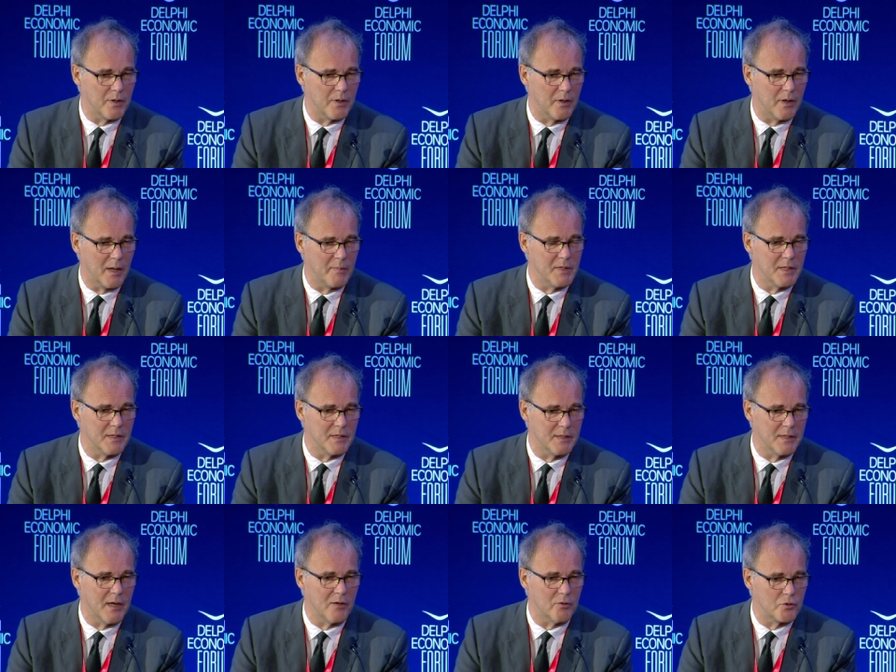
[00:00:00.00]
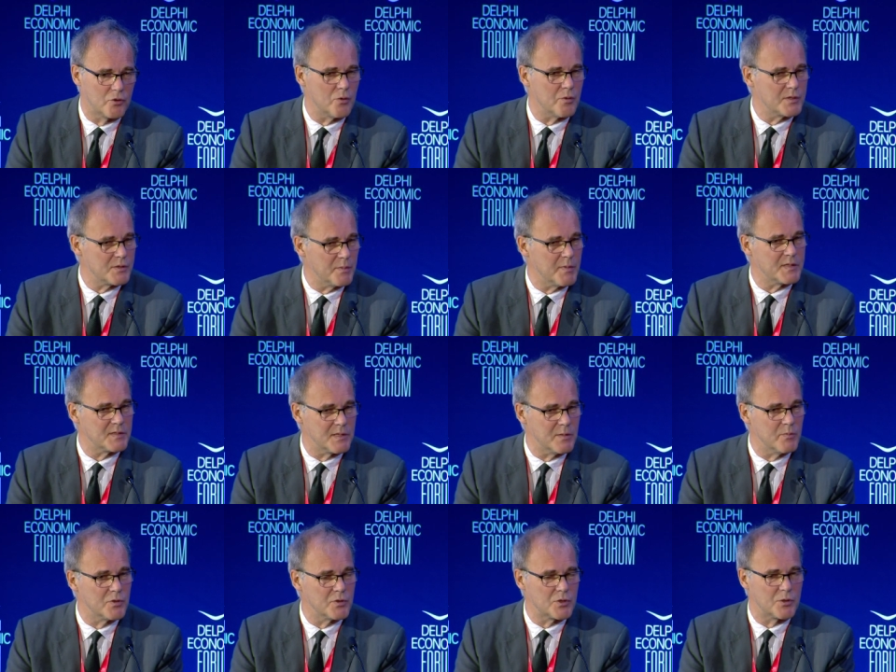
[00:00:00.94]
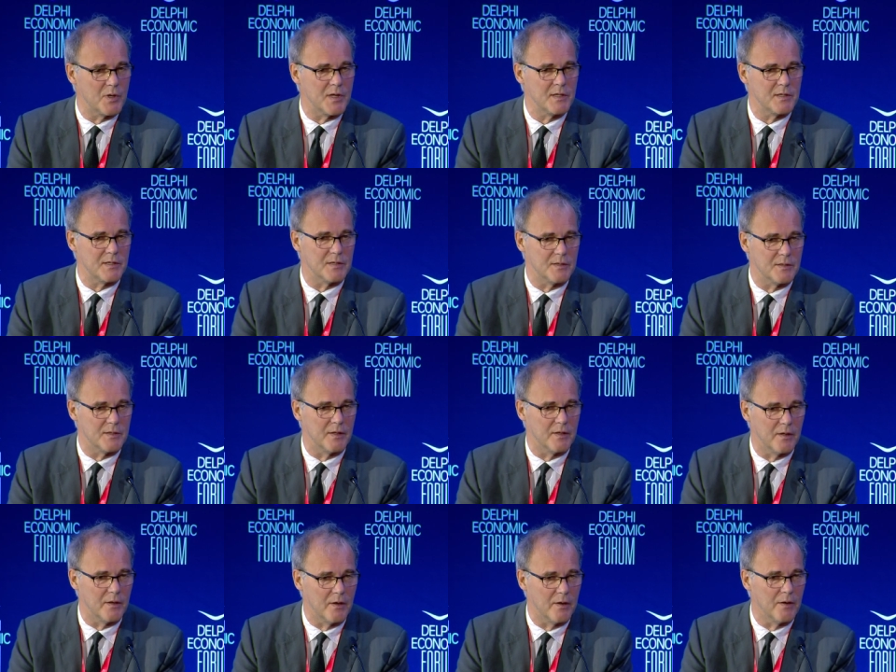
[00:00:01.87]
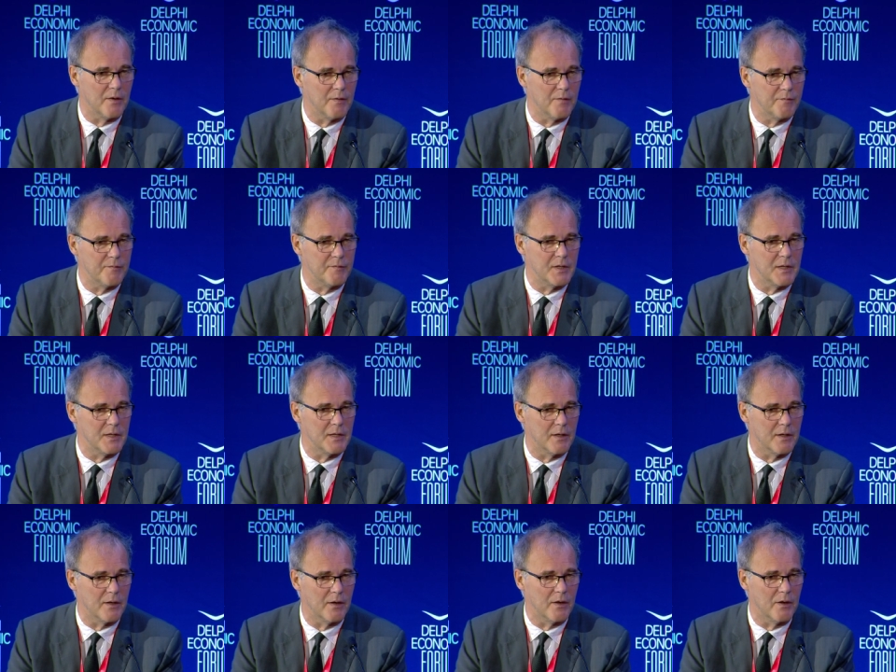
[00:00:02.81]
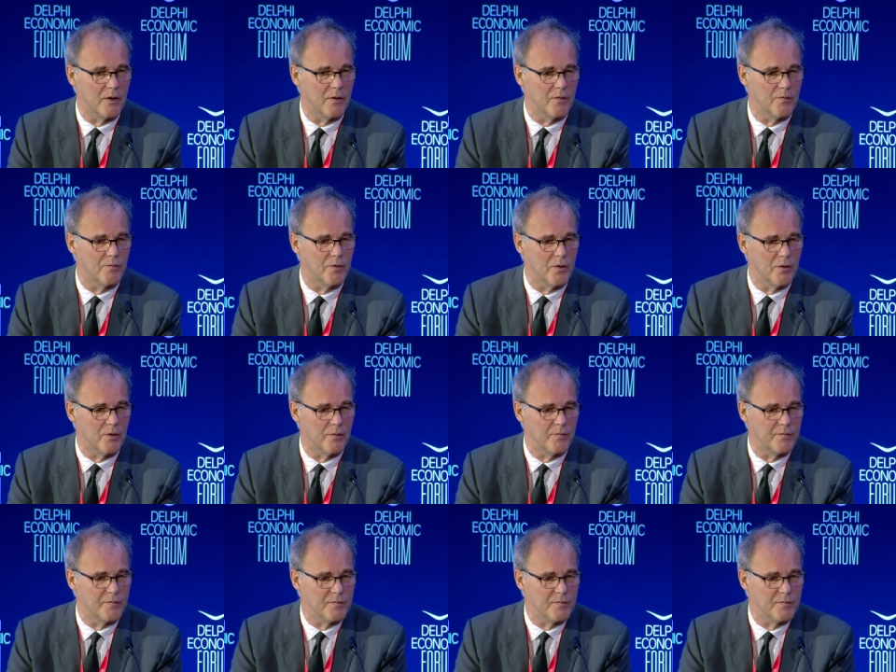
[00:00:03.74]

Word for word: uh, I mean, now tourism has demonstrated uh, the, uh, the,